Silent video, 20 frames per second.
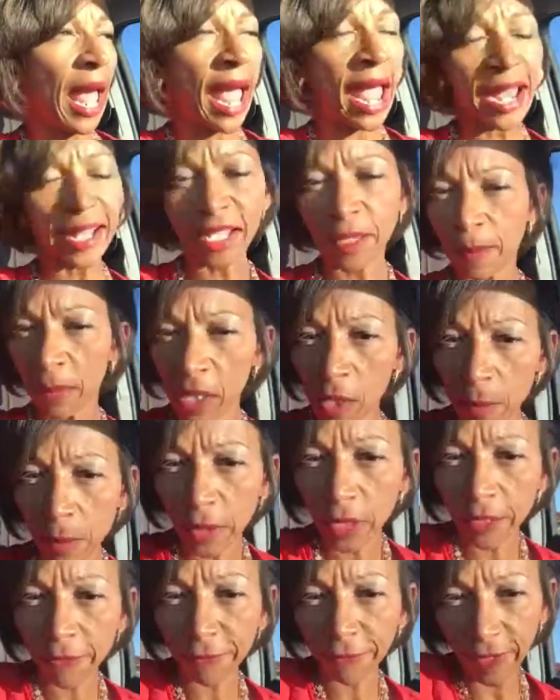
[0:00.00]
As
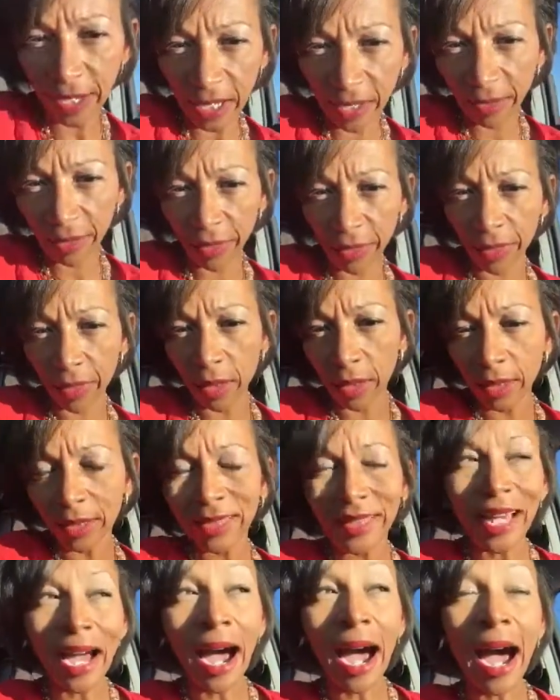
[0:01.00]
people of faith,
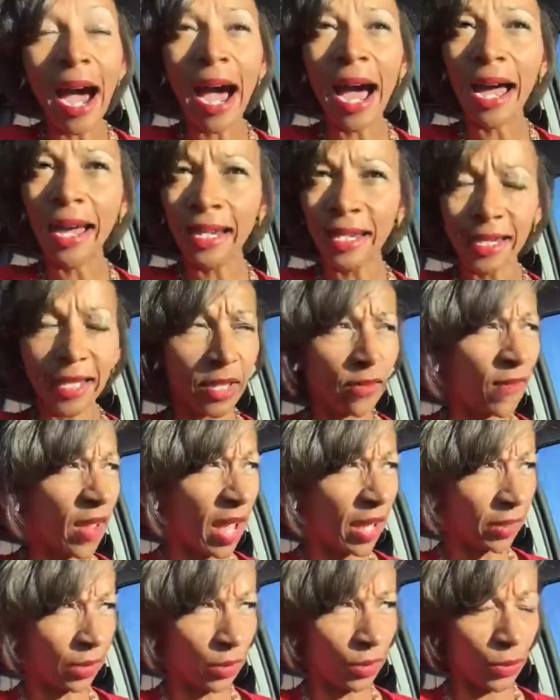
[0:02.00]
the highest
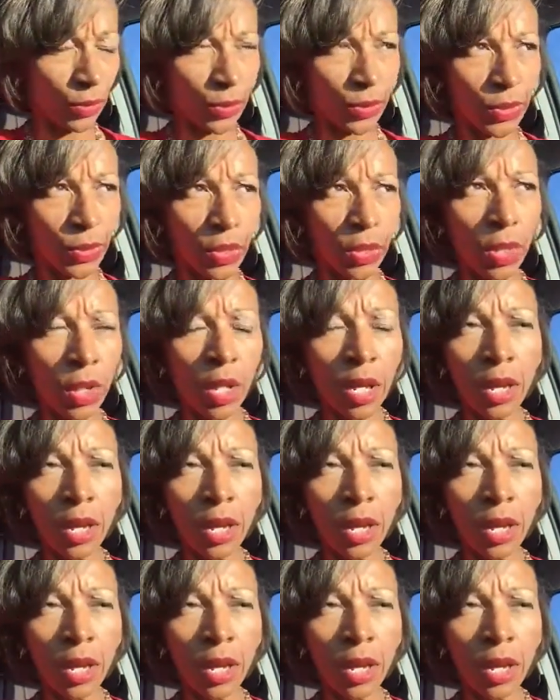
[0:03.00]
values